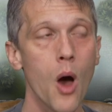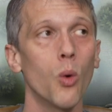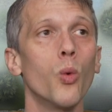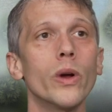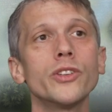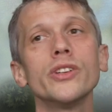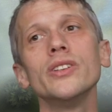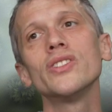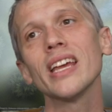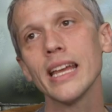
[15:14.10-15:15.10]
which
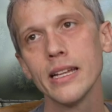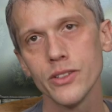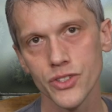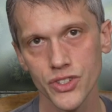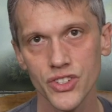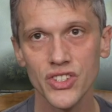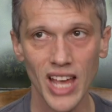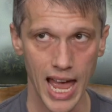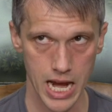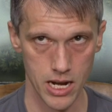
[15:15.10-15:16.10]
is
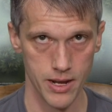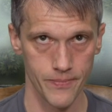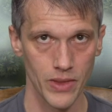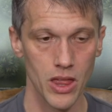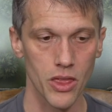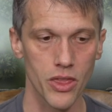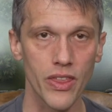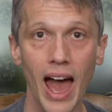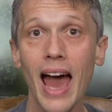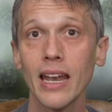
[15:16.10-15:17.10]
insane.
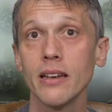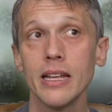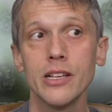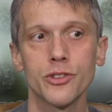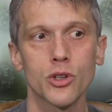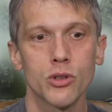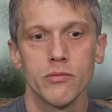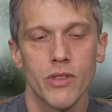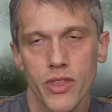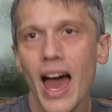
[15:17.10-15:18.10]
That
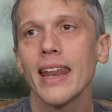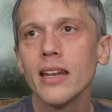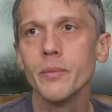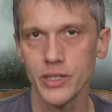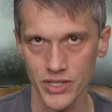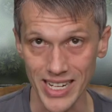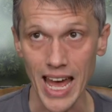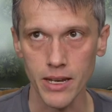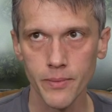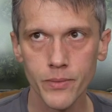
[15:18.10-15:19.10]
enemy's
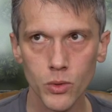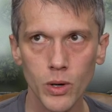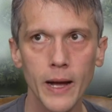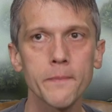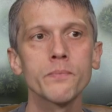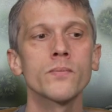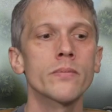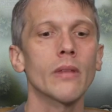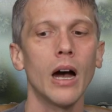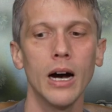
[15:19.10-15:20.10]
dead, right?
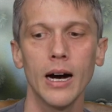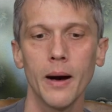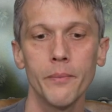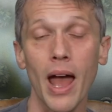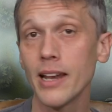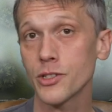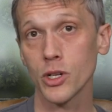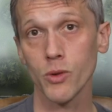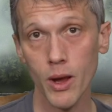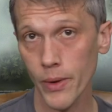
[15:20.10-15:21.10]
And it's a
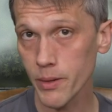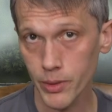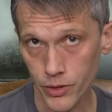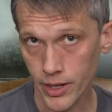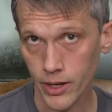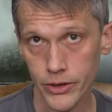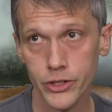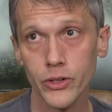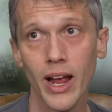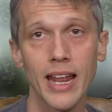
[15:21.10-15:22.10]
great way to build the
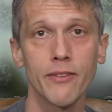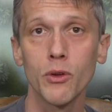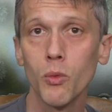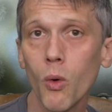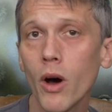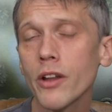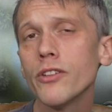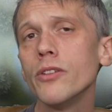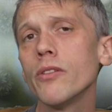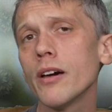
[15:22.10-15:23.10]
character, and if you wanted
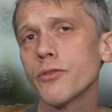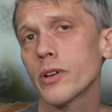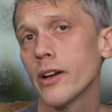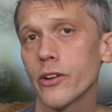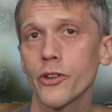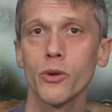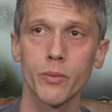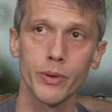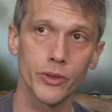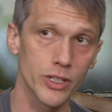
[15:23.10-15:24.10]
to do that for a character you were
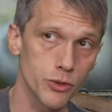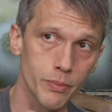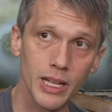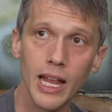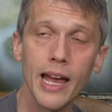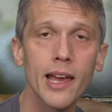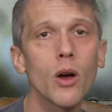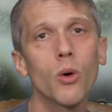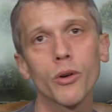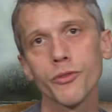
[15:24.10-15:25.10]
building to play
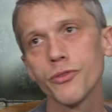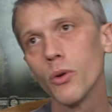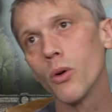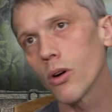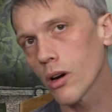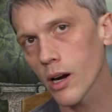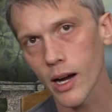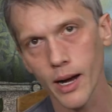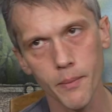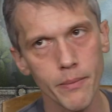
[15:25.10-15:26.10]
or for
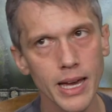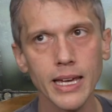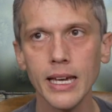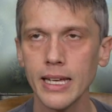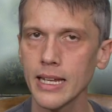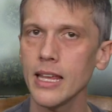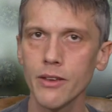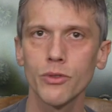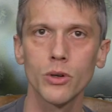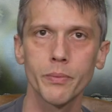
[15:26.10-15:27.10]
making an
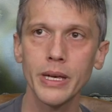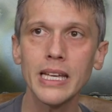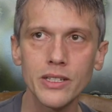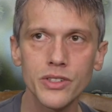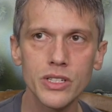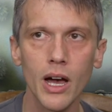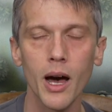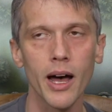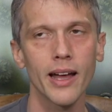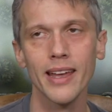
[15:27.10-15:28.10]
evil
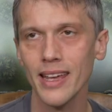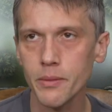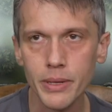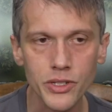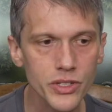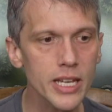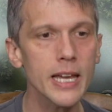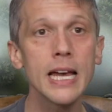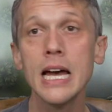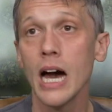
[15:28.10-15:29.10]

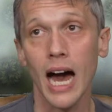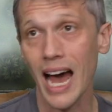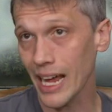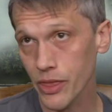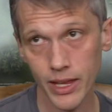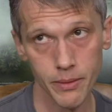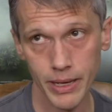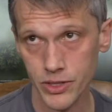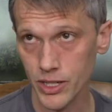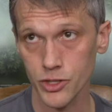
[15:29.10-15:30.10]
NPC, I think it
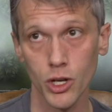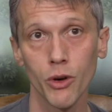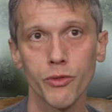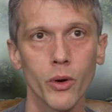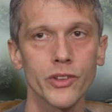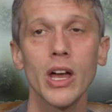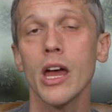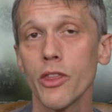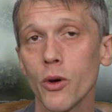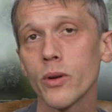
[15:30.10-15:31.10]
makes sense. Go for it.
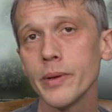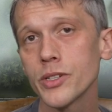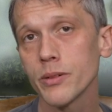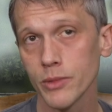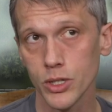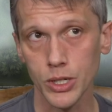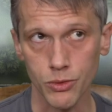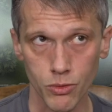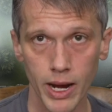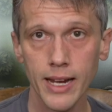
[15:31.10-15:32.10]
There would be some
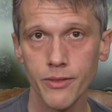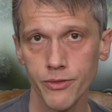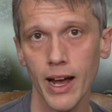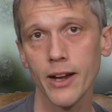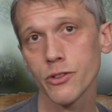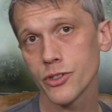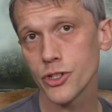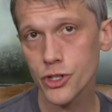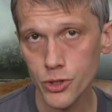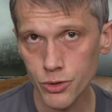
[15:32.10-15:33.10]
great fighters to
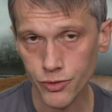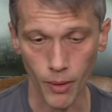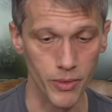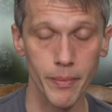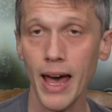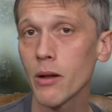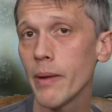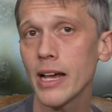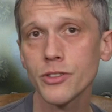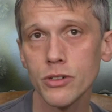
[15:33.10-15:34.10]
choose from. The Battle
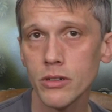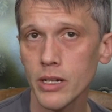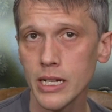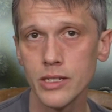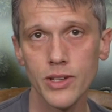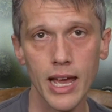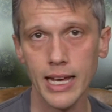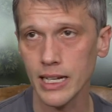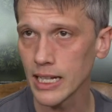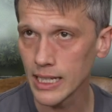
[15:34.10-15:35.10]
Master is a
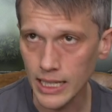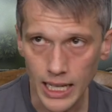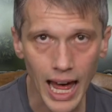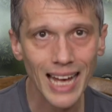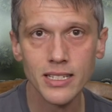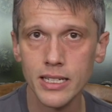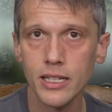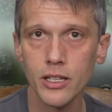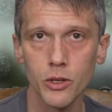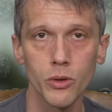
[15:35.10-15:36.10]

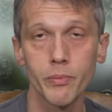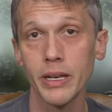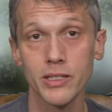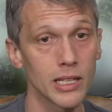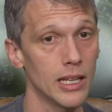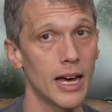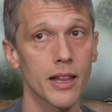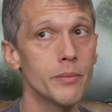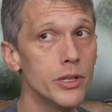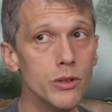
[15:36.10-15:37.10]
classic because a lot of
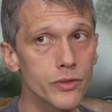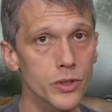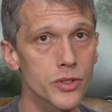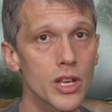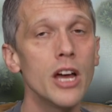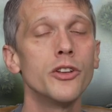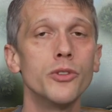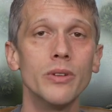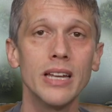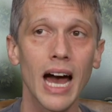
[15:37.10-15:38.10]
the maneuvers
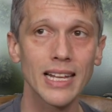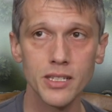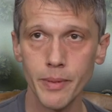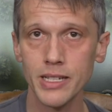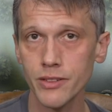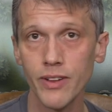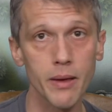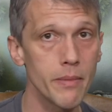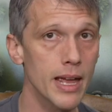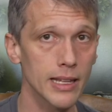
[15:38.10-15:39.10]
do not specify
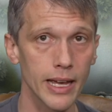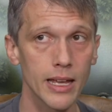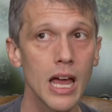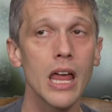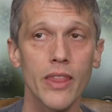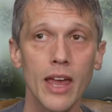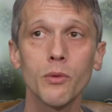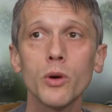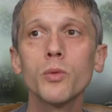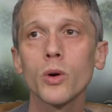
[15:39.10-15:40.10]
melee. They
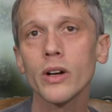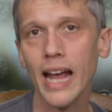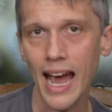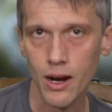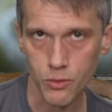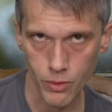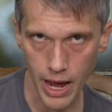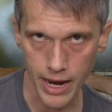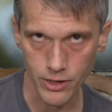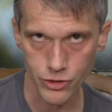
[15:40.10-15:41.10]
will work at
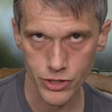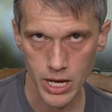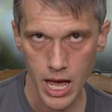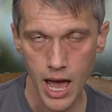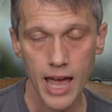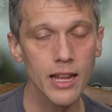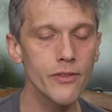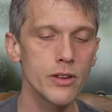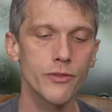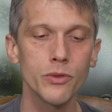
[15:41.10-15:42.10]
range. And
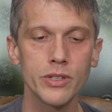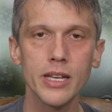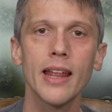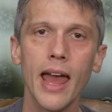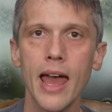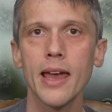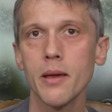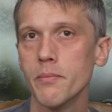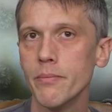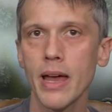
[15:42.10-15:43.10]
even if you did a
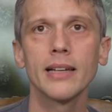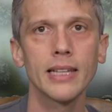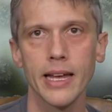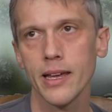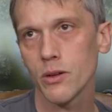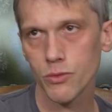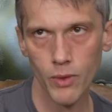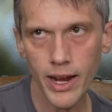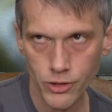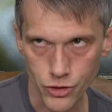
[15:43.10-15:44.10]
melee
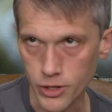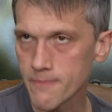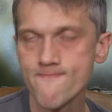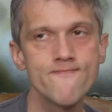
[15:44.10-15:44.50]
ranger,